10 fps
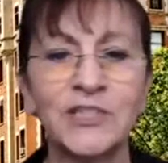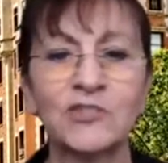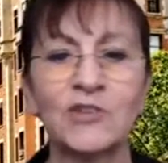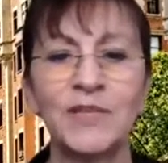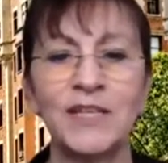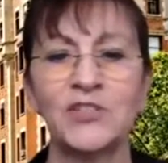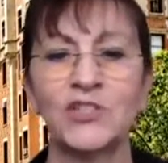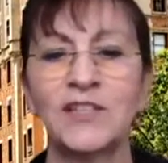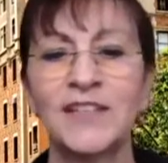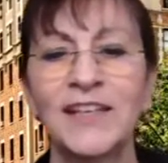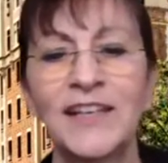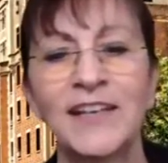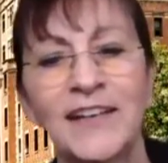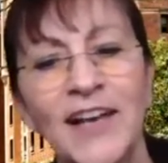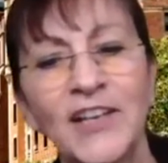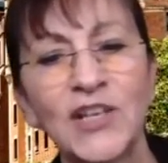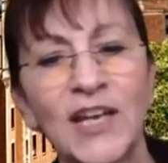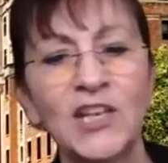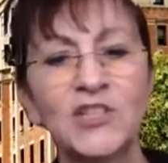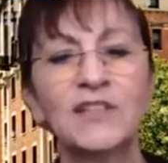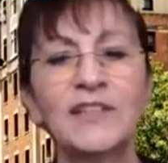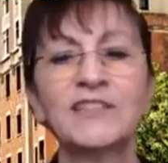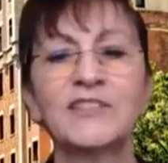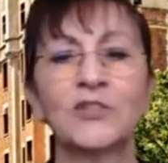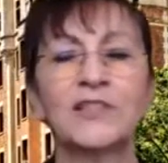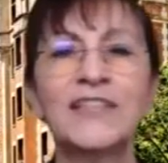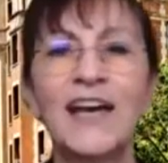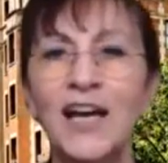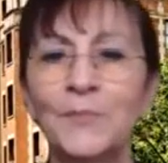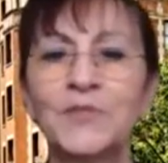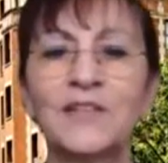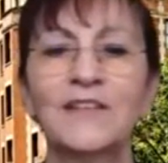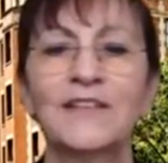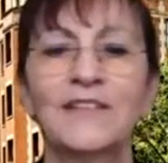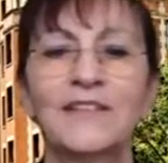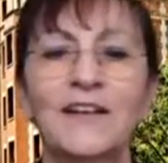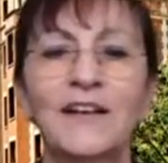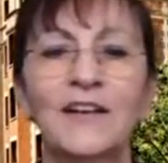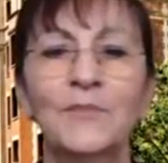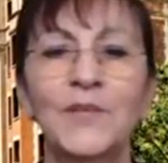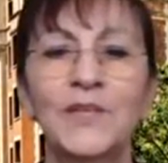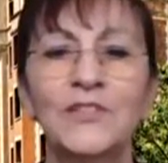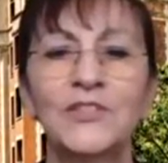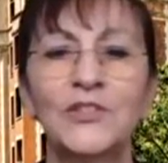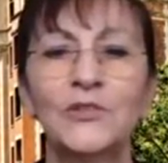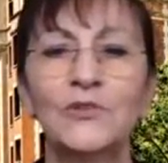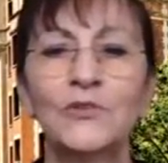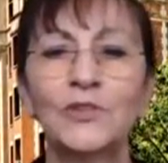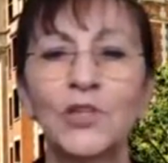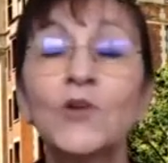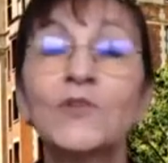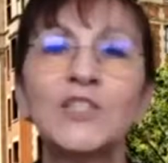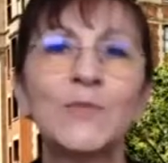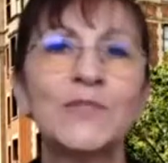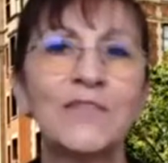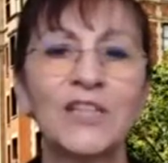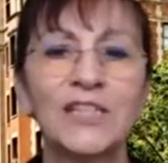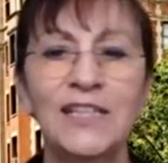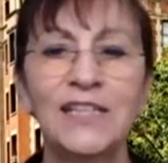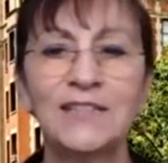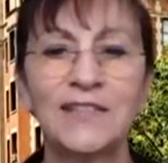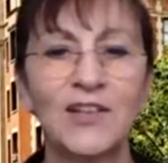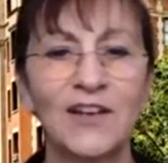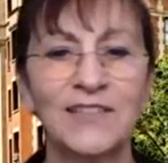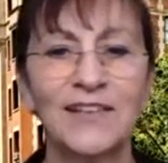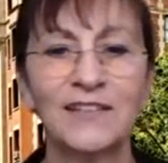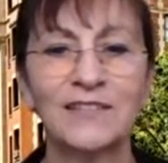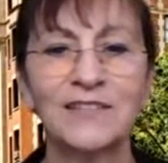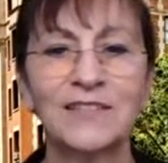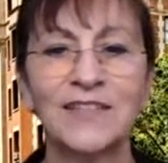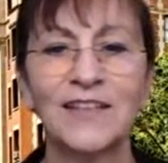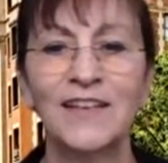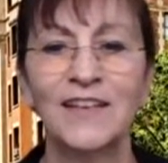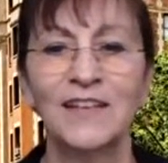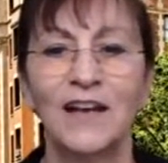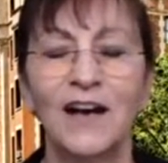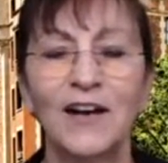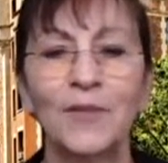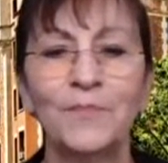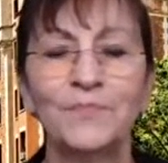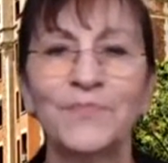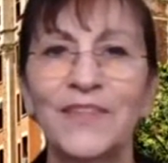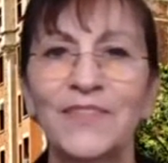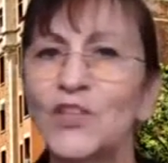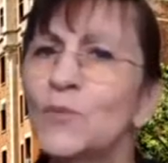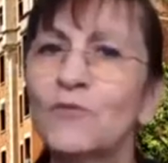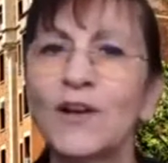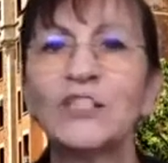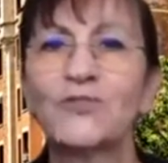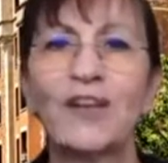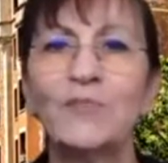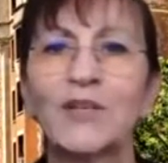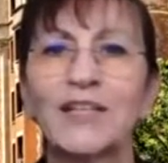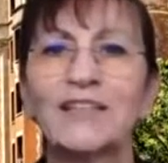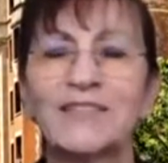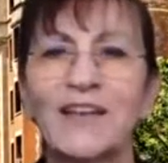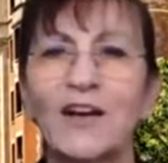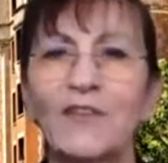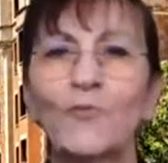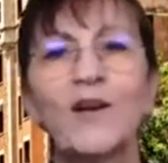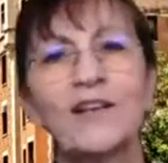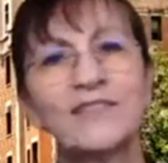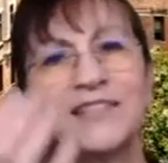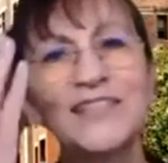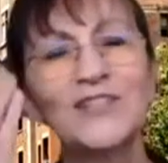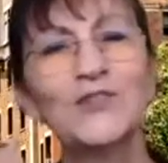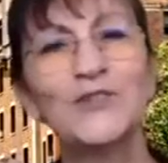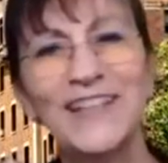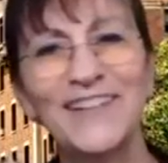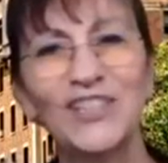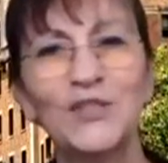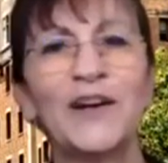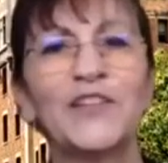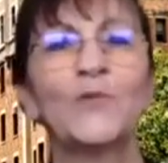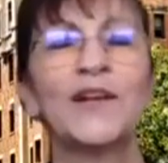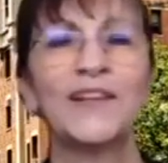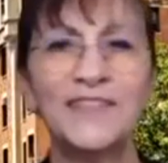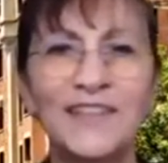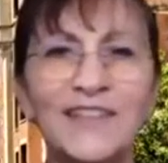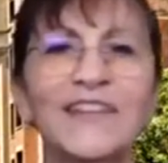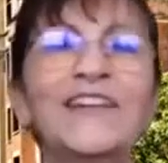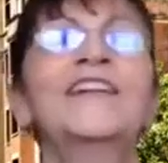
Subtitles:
discrimination. Education needs to adapt to locally specific needs and contexts. The human rights framework itself, whereas the decoloniality, by the way, I think